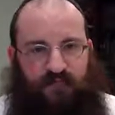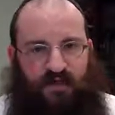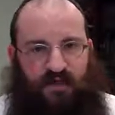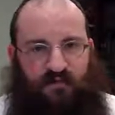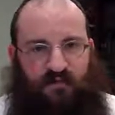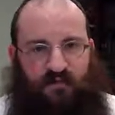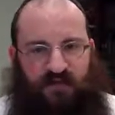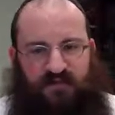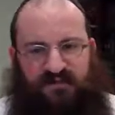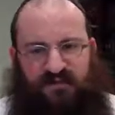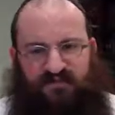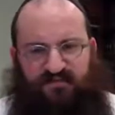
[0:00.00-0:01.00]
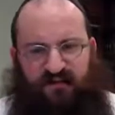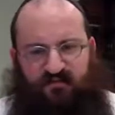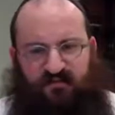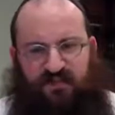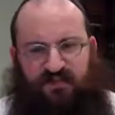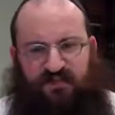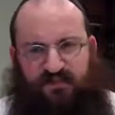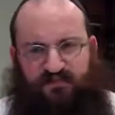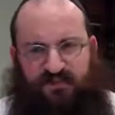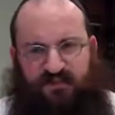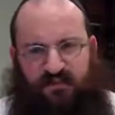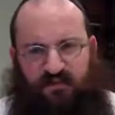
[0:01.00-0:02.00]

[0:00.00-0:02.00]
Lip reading: And because at the foundation of this